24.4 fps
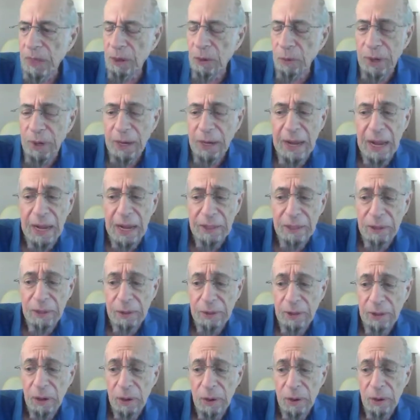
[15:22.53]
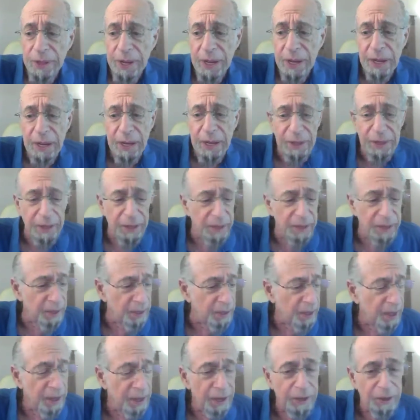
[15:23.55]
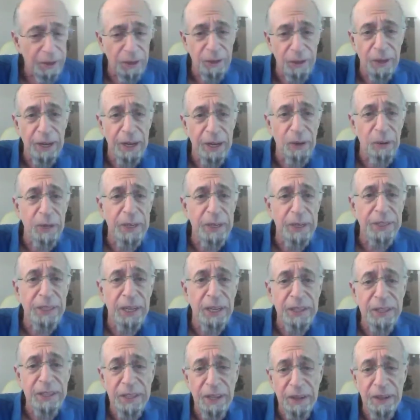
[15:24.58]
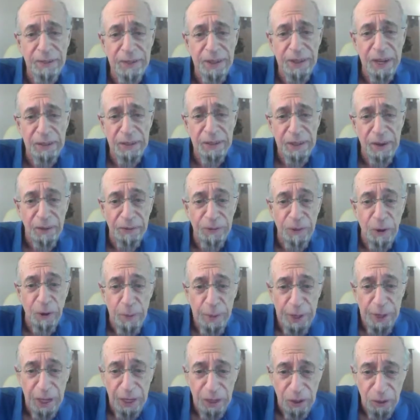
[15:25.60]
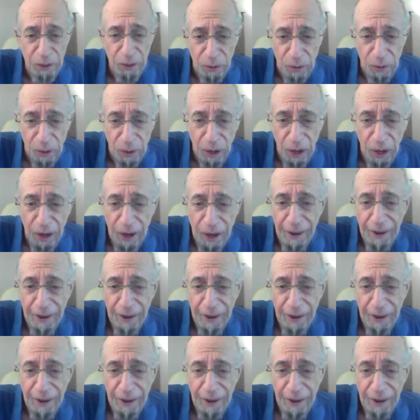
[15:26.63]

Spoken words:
Well, as you know, the neurolinguistics gives us a phobia cure,